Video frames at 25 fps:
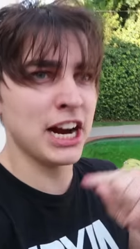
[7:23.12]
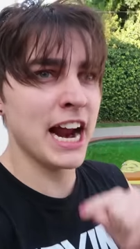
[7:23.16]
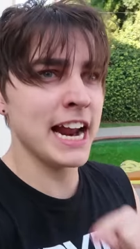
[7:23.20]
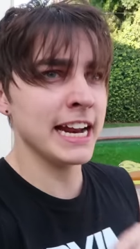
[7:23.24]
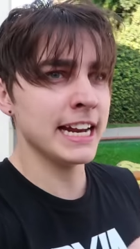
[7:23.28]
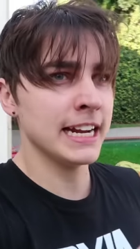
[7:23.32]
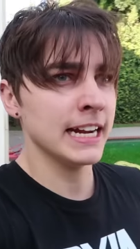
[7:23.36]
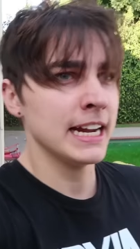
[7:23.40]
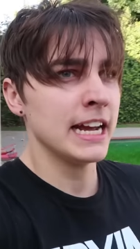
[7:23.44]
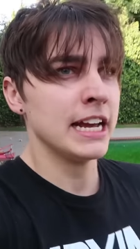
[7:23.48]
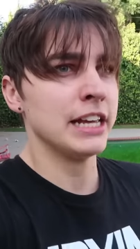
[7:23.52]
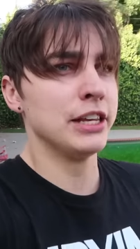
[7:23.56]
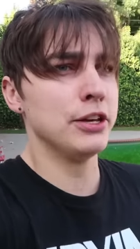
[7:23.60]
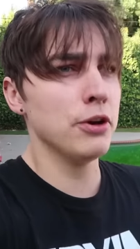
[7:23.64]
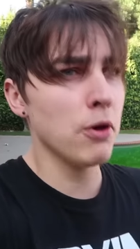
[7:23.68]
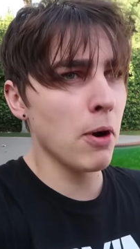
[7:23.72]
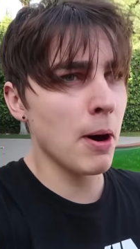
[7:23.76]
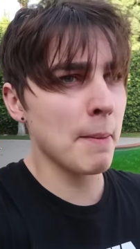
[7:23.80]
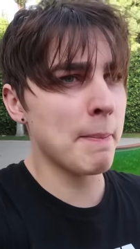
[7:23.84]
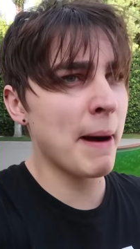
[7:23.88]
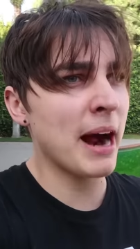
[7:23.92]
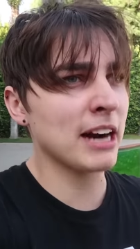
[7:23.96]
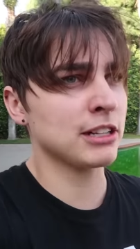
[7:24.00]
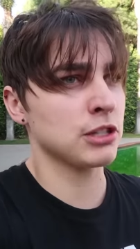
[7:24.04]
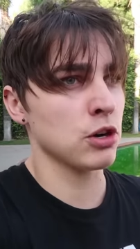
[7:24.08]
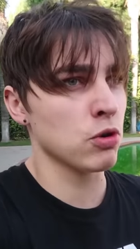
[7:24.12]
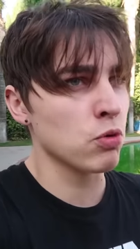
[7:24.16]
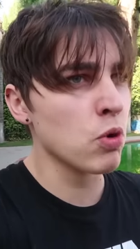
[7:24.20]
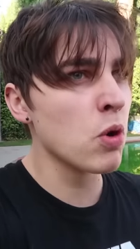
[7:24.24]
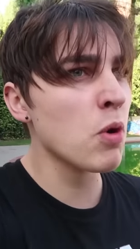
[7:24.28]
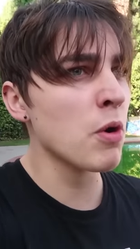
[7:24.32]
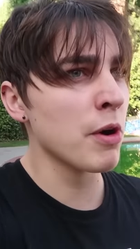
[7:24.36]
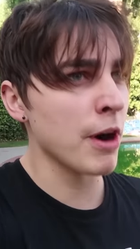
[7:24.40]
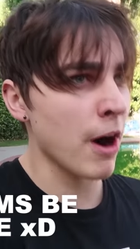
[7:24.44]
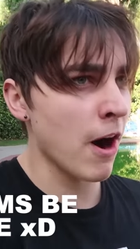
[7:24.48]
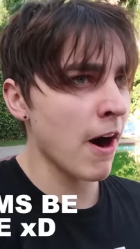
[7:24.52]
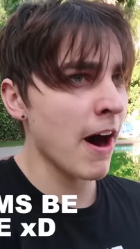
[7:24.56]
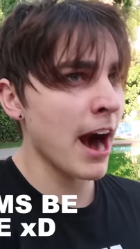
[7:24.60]
Jake! you are about to
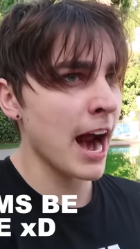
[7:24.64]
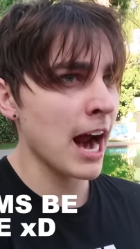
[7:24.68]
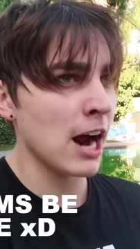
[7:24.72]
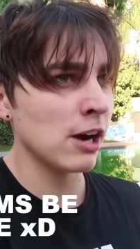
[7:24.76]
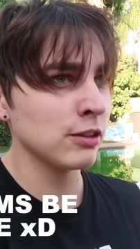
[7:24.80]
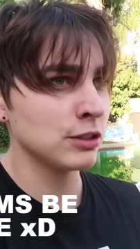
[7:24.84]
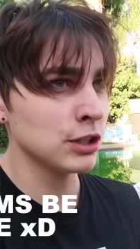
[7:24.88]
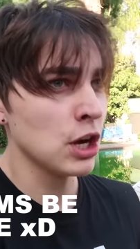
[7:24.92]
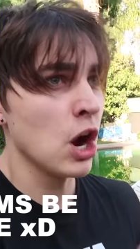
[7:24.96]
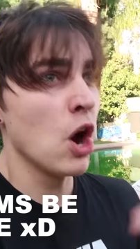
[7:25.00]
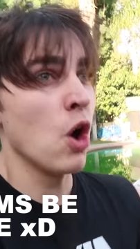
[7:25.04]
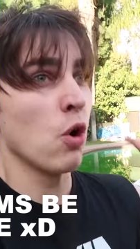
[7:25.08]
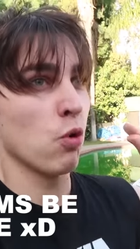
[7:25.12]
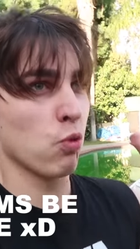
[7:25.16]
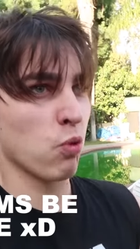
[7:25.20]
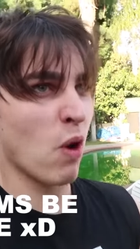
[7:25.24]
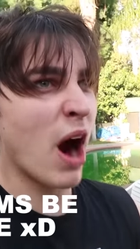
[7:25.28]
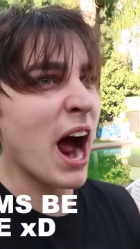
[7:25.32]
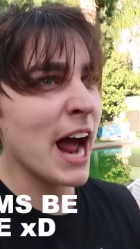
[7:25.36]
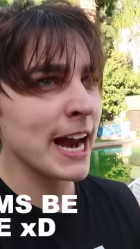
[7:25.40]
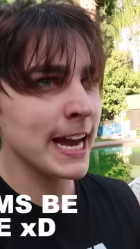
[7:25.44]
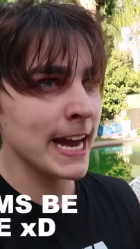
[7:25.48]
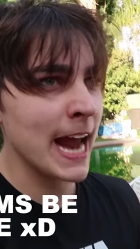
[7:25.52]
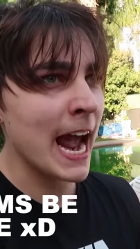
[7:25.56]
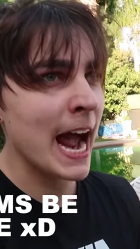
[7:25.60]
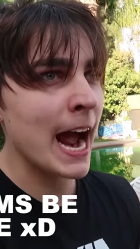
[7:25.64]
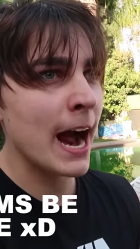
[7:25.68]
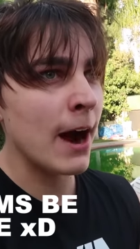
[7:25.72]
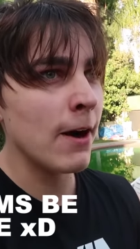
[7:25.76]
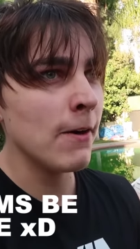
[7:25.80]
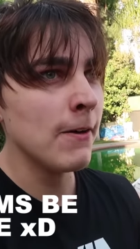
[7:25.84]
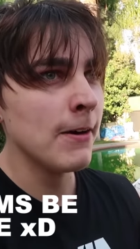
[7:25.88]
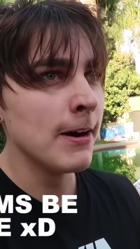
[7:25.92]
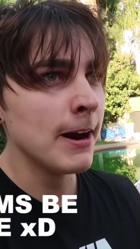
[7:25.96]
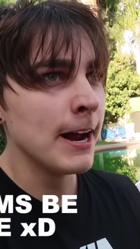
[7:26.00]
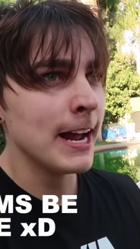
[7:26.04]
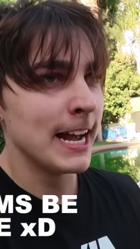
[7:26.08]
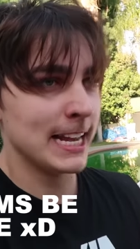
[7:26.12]
ruin our house right
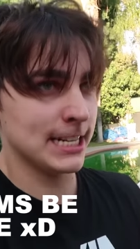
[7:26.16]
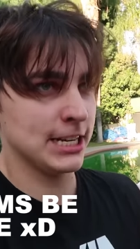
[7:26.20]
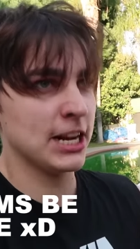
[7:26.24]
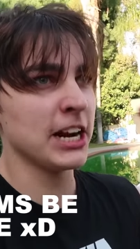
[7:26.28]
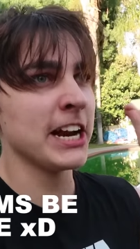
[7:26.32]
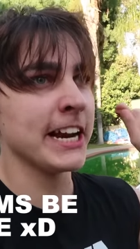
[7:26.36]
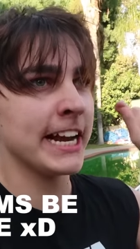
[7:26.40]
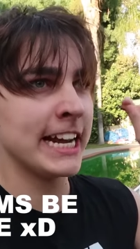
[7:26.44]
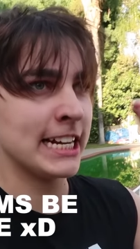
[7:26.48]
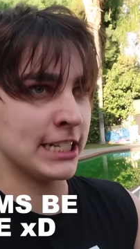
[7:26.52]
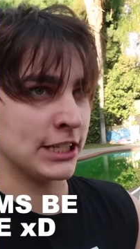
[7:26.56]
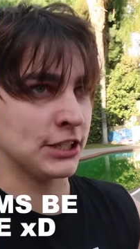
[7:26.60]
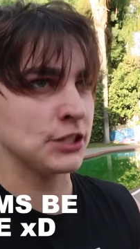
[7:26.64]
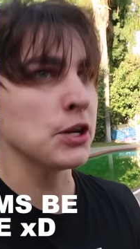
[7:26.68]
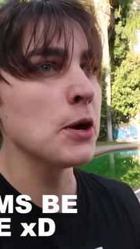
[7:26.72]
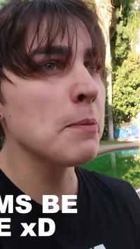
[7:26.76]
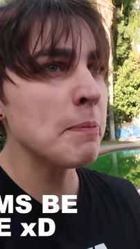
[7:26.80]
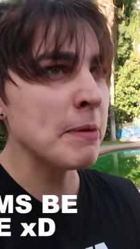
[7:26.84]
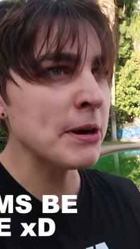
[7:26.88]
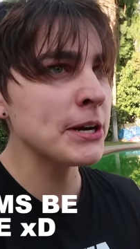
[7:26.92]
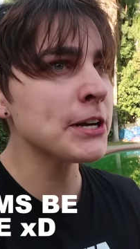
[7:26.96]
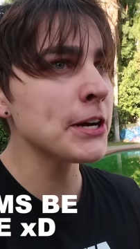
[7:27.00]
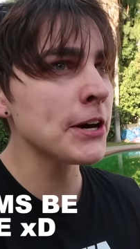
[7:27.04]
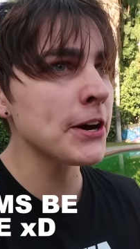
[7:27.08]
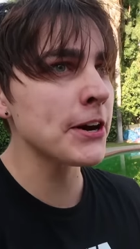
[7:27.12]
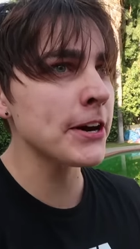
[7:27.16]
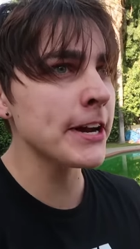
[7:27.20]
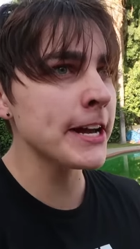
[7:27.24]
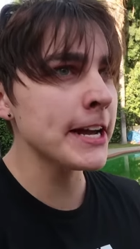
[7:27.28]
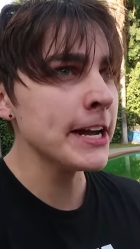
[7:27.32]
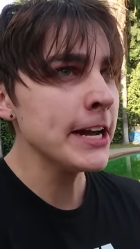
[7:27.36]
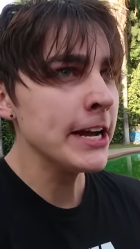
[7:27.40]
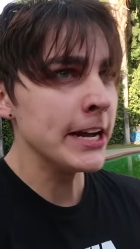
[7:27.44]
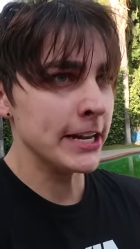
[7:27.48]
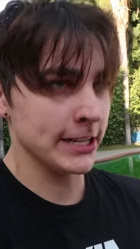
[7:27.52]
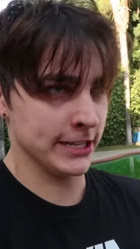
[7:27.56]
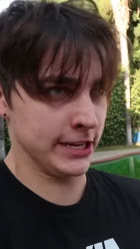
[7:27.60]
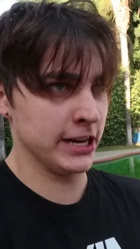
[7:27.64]
now. It's gonna get super
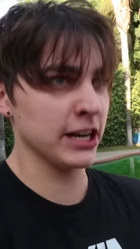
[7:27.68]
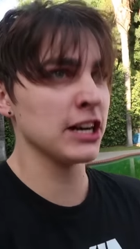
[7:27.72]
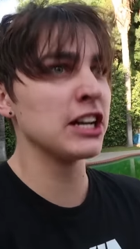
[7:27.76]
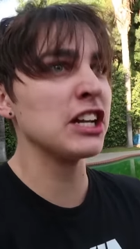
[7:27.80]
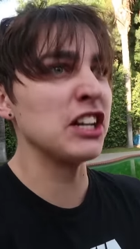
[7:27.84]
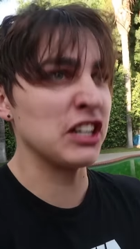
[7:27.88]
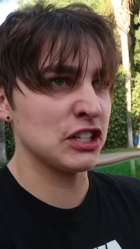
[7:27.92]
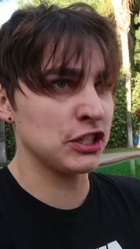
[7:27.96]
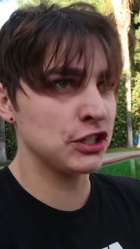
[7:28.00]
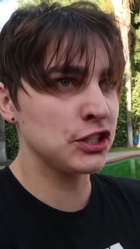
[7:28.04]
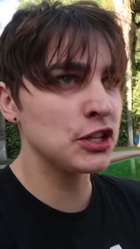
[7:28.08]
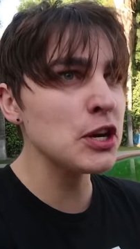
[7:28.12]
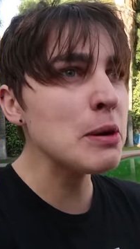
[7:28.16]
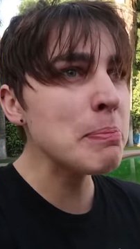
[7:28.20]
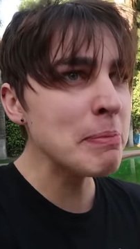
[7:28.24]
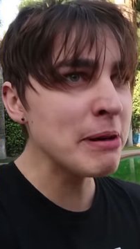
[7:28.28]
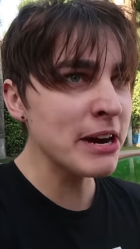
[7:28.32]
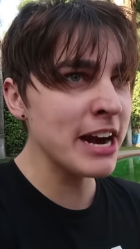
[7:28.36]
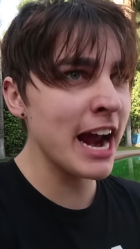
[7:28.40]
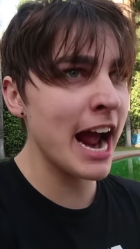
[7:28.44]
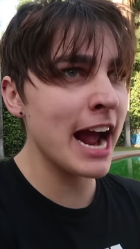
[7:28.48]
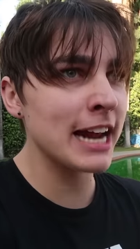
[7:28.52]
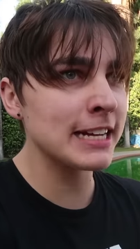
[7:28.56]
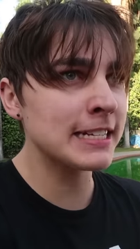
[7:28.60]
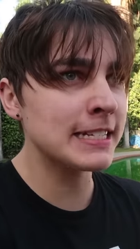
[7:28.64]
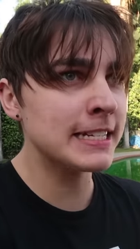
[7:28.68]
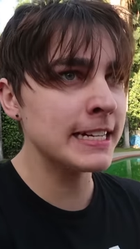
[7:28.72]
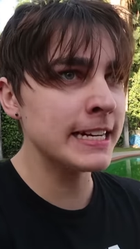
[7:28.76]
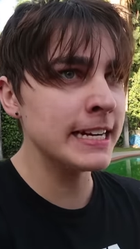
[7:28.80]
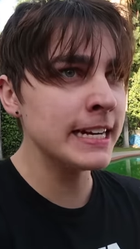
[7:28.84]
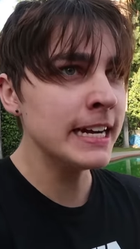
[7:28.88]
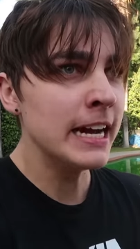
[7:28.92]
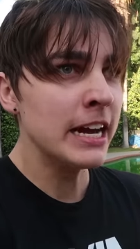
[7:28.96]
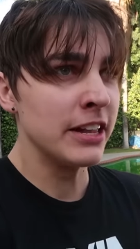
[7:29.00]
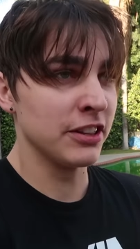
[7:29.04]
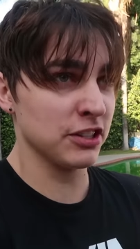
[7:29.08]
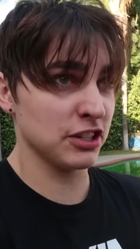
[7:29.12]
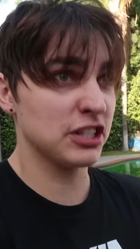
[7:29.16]
dirty. It's gonna look super
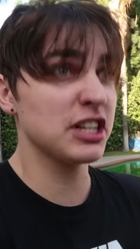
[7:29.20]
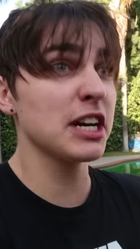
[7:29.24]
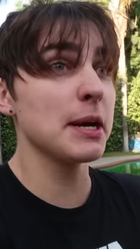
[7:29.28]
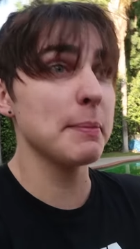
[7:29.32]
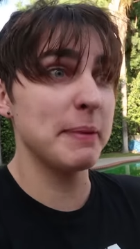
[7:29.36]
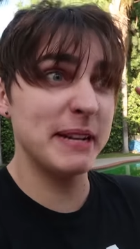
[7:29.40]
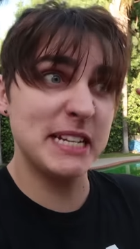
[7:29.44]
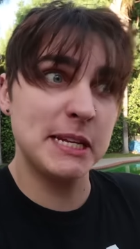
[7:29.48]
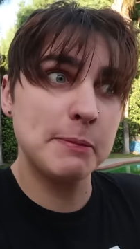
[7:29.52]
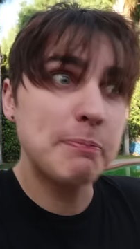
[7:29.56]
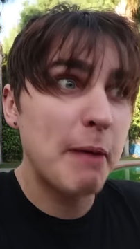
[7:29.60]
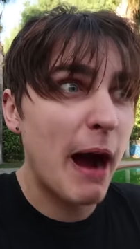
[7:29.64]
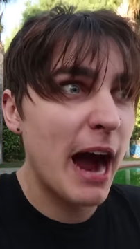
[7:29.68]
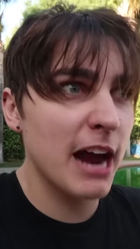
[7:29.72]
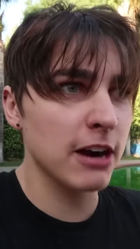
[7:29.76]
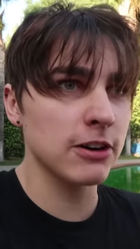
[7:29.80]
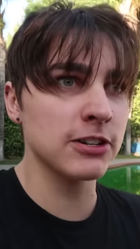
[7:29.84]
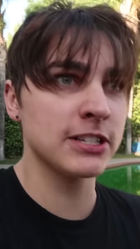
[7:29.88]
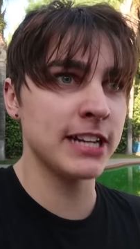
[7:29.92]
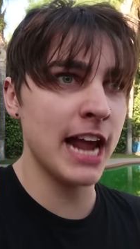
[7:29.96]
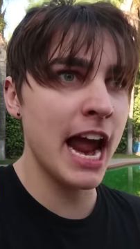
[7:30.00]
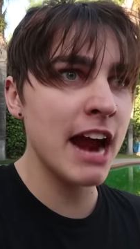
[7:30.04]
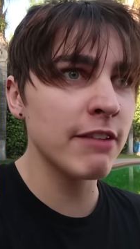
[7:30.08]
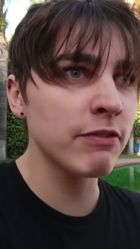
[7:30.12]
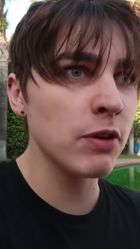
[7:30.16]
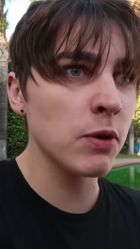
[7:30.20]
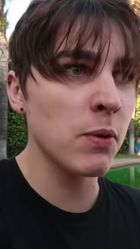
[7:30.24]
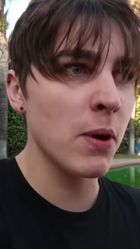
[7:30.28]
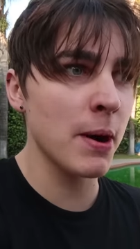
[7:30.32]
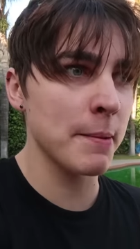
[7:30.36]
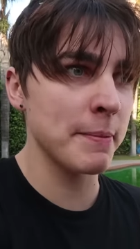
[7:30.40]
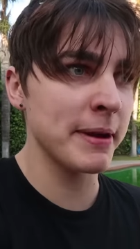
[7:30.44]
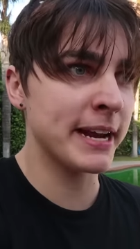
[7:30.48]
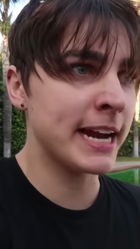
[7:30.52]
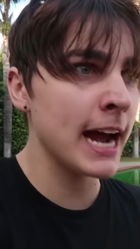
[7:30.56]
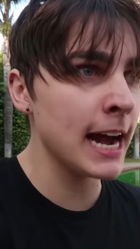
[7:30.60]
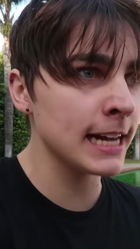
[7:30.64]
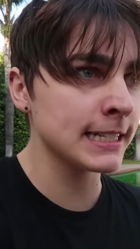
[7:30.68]
nasty. There's gonna be spiders
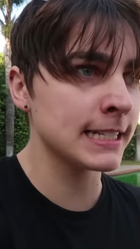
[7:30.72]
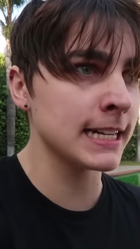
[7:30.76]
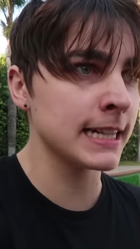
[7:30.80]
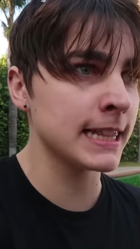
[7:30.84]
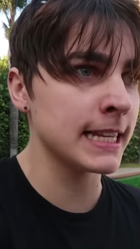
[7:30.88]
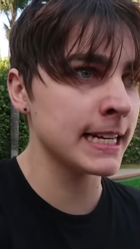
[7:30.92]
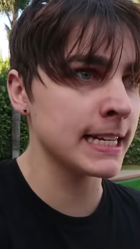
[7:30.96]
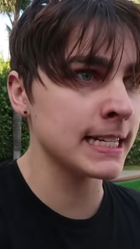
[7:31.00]
everywhere because of